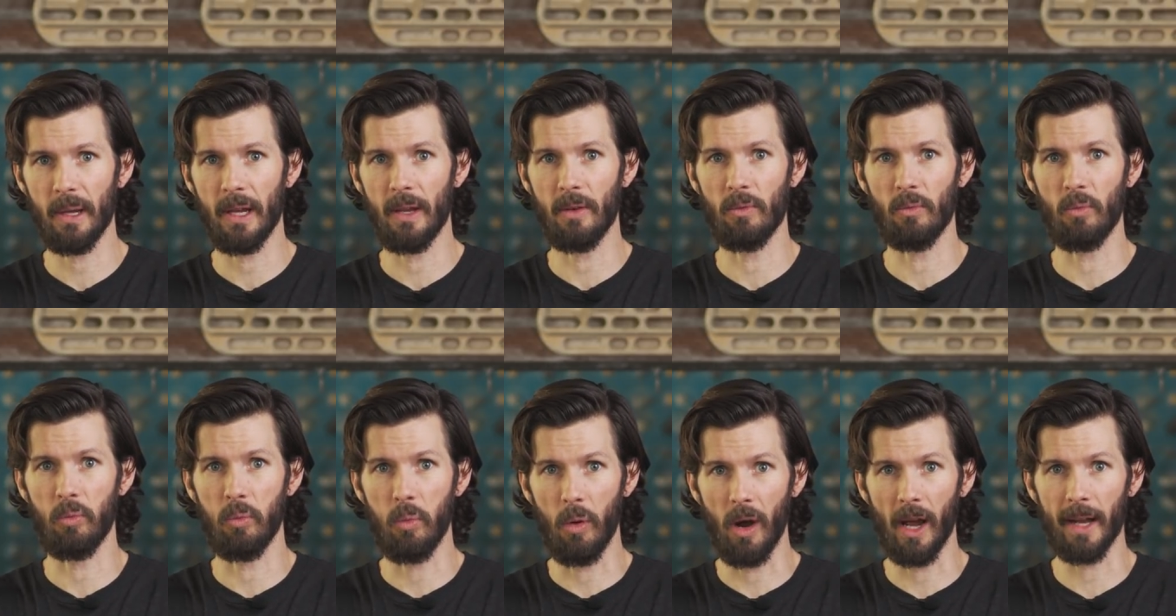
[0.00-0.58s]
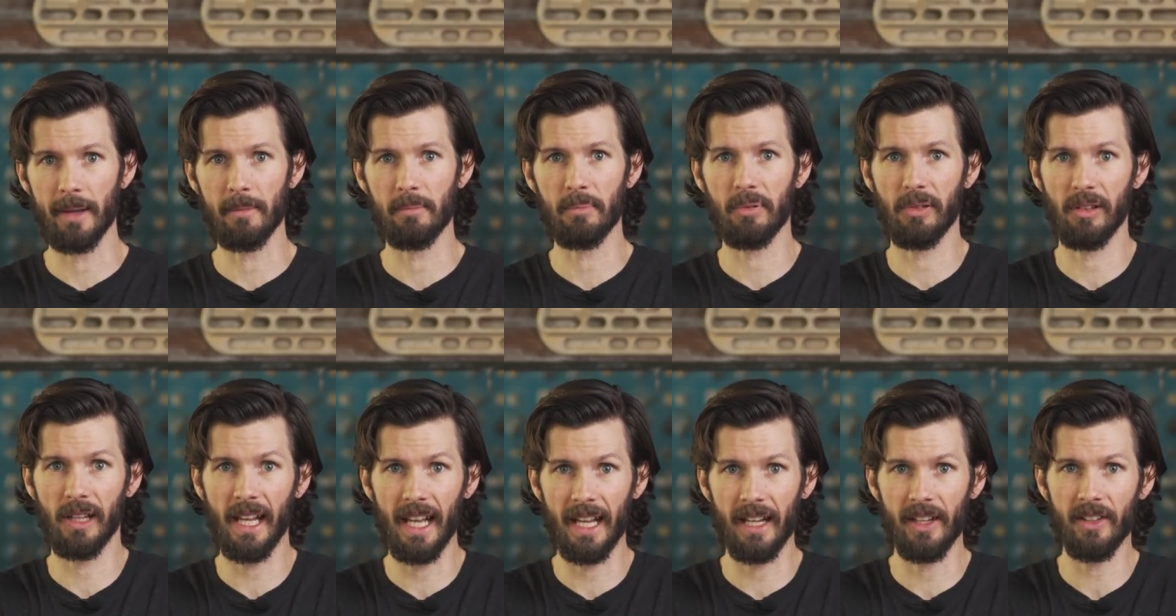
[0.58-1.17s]
in one
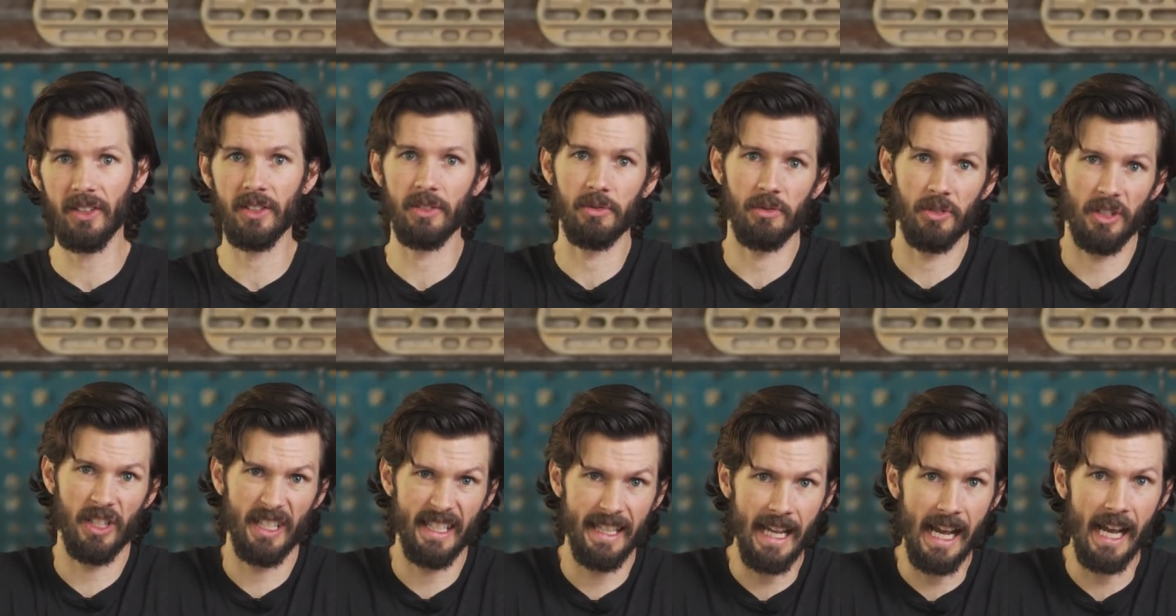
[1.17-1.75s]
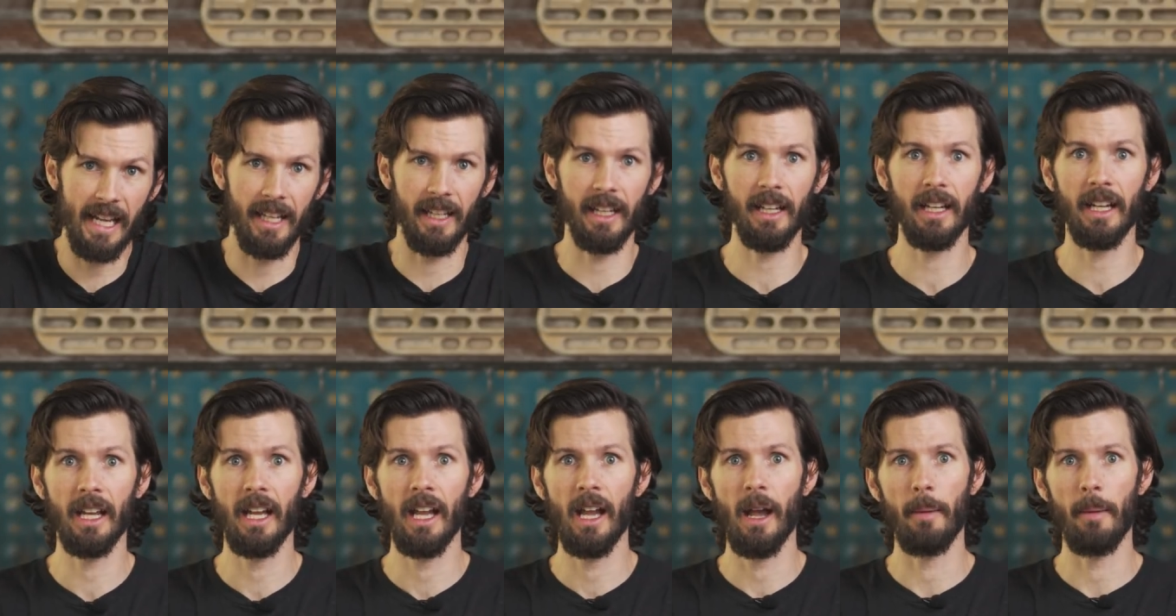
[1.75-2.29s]
place, static,